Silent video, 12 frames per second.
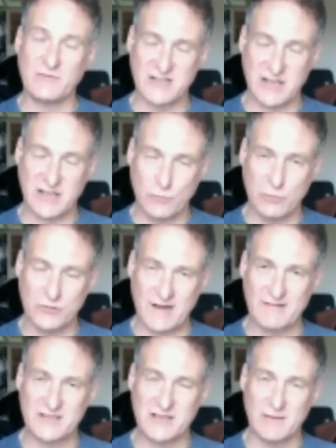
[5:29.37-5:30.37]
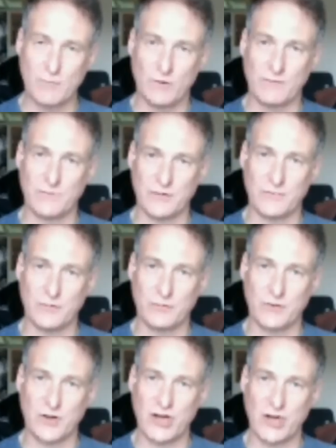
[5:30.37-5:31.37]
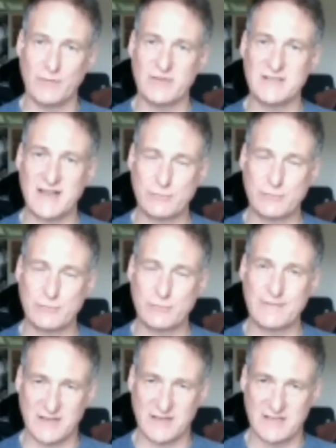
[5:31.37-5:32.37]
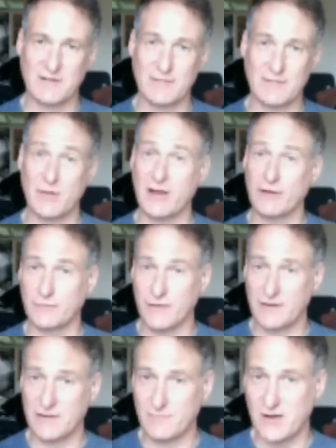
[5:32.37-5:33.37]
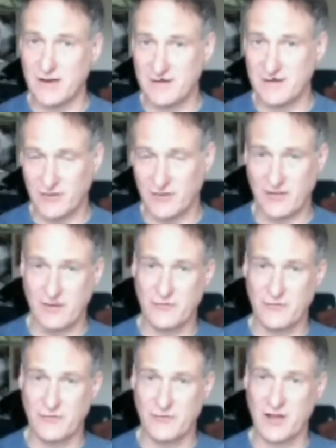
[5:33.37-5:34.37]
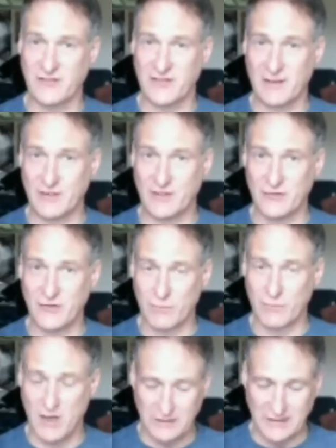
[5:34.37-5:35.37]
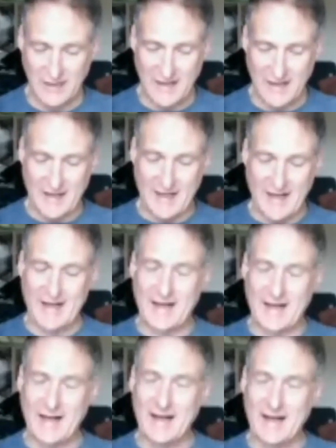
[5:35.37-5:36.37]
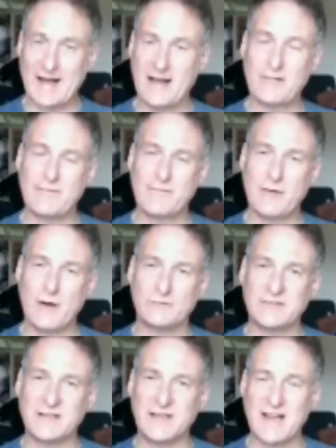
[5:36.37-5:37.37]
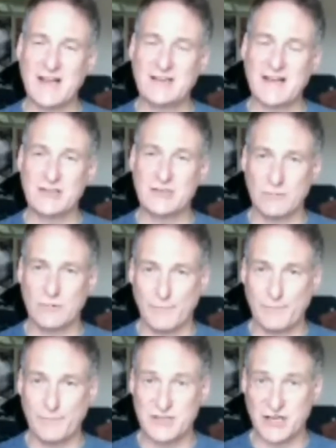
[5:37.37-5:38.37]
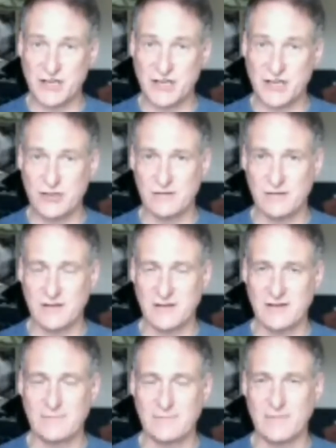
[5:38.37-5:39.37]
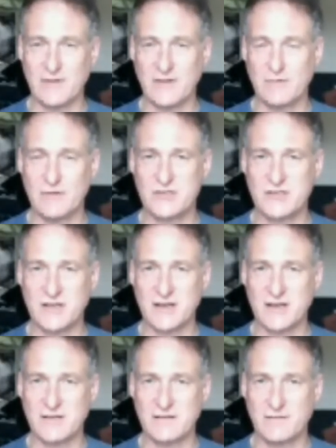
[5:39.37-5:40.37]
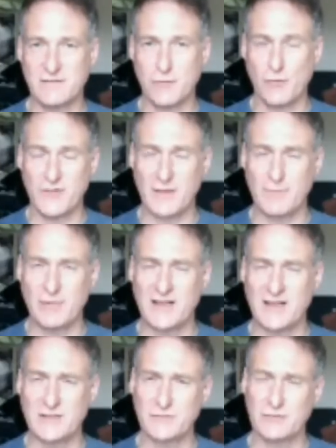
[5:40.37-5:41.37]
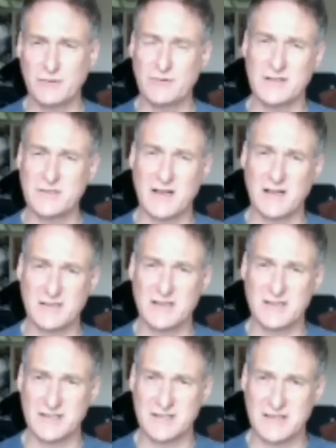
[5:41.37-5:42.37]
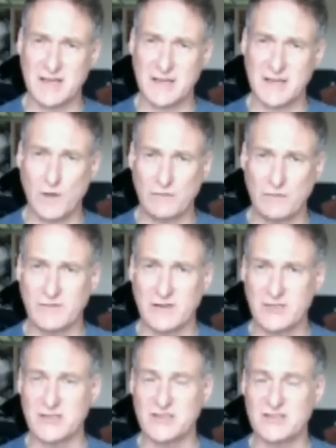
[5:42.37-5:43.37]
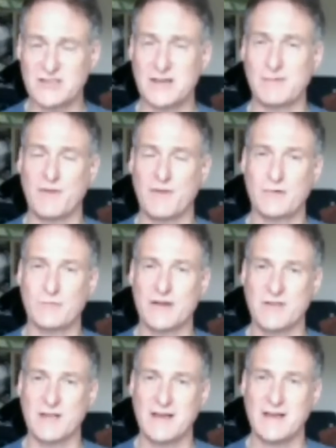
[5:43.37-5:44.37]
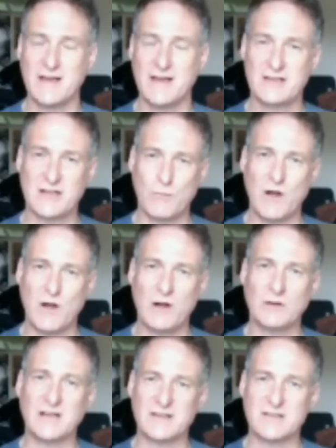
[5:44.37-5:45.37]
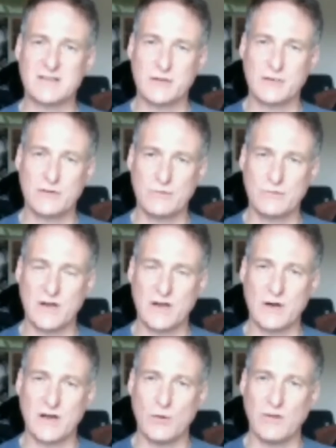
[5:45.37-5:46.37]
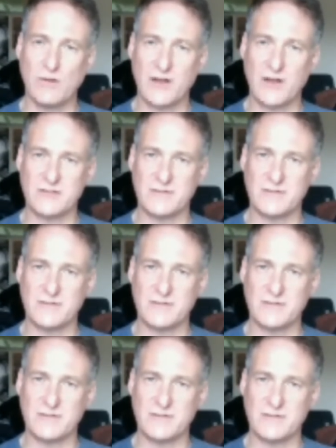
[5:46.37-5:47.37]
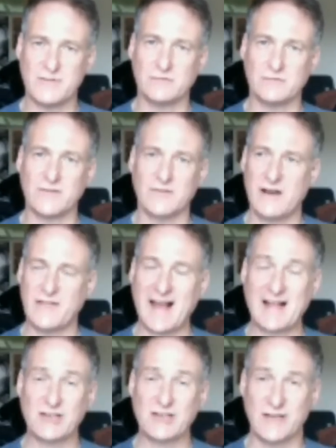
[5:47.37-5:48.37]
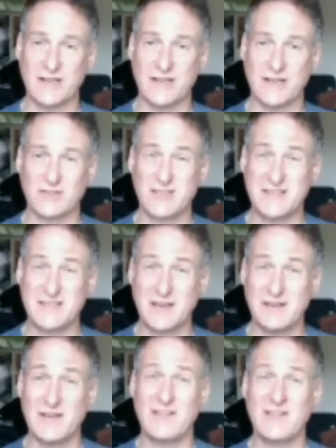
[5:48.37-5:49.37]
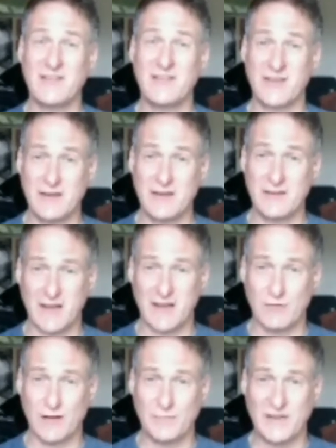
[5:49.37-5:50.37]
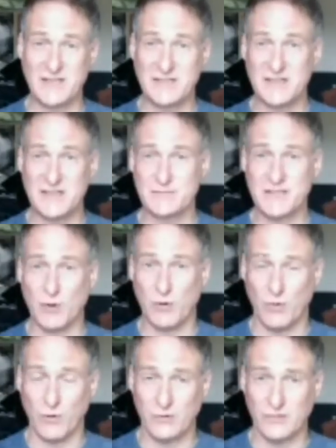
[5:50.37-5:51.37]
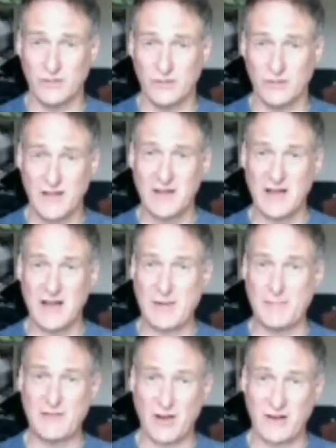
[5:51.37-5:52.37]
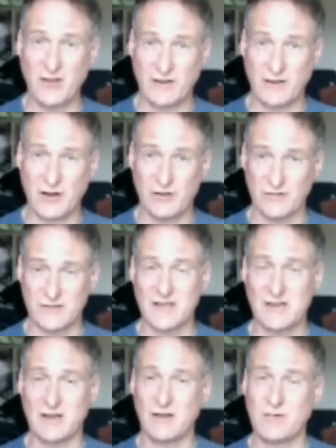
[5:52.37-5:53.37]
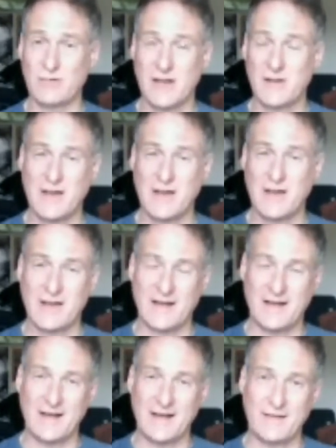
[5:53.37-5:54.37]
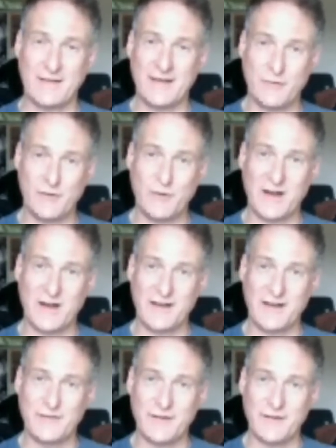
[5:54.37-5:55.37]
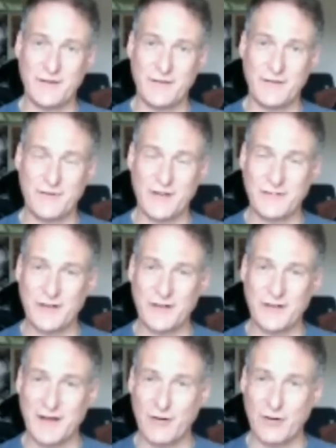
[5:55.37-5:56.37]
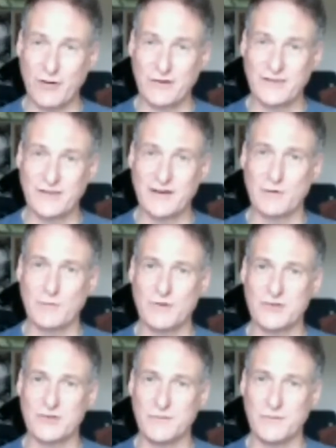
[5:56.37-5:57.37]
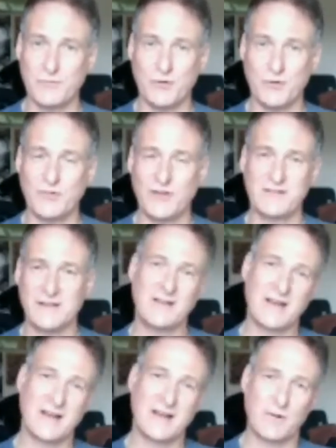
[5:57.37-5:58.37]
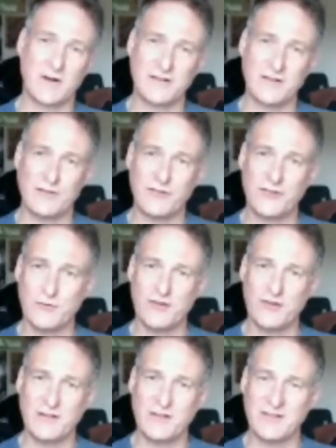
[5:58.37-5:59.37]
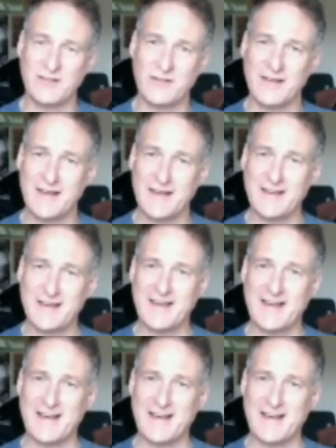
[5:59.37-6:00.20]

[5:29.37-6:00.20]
there's a local charity in Watford called Urban Table Tennis, run by a good friend of mine, because obviously I play table tennis as well, and they were involved in a national competition, and there was 4 of their players got through to the last 16, 1 reached the semi-finals. So well done to all of those involved in it. And I think actually it's on the TV this evening on BT Sport at about 9 o'clock. So if you've got nothing going on and you don't want to watch the football, then why don't you tune into the